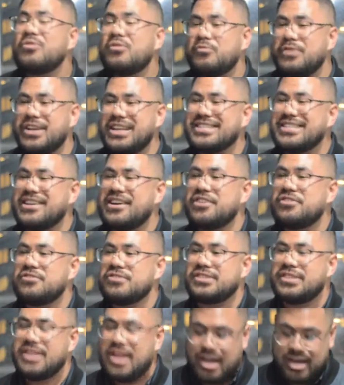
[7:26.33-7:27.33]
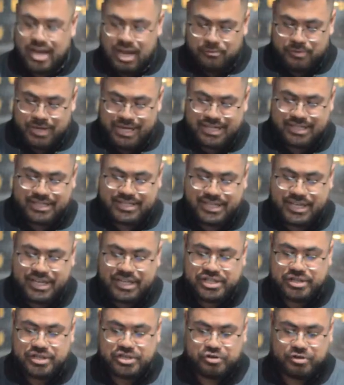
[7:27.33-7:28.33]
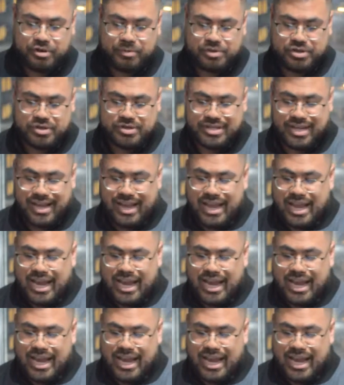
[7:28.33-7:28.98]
we need to understand, and we need to teach the scriptures